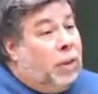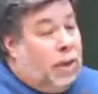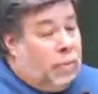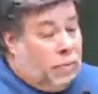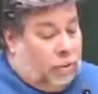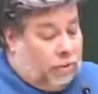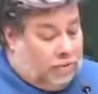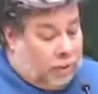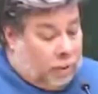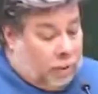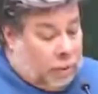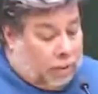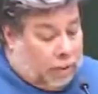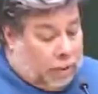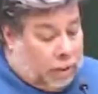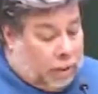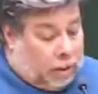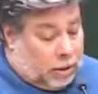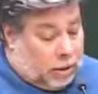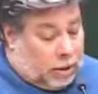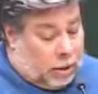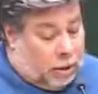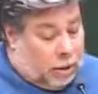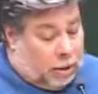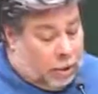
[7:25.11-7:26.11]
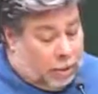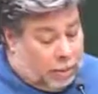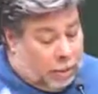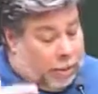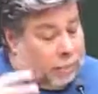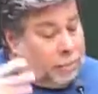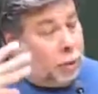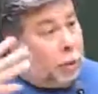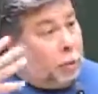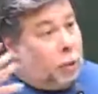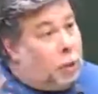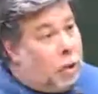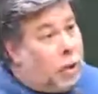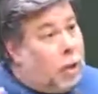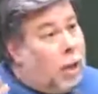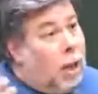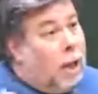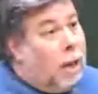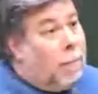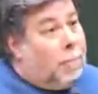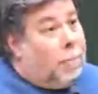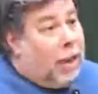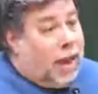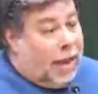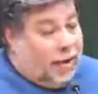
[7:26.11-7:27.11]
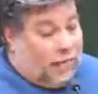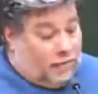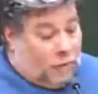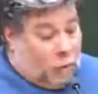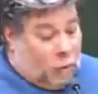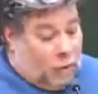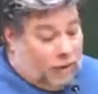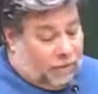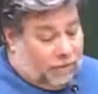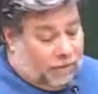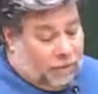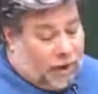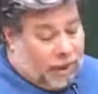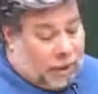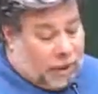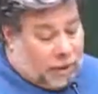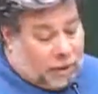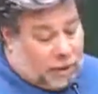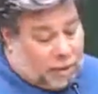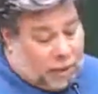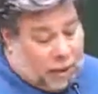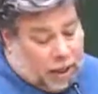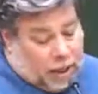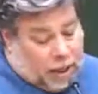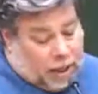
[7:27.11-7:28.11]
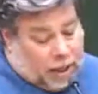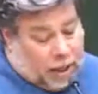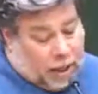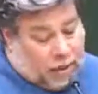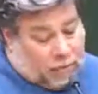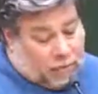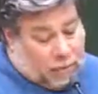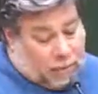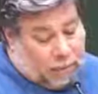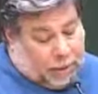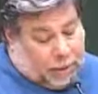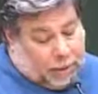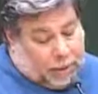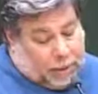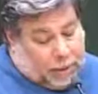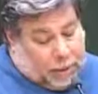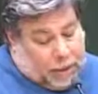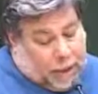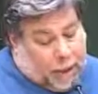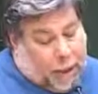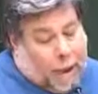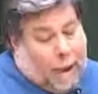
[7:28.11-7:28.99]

They were for the military, the people who could pay for it, financed by the government.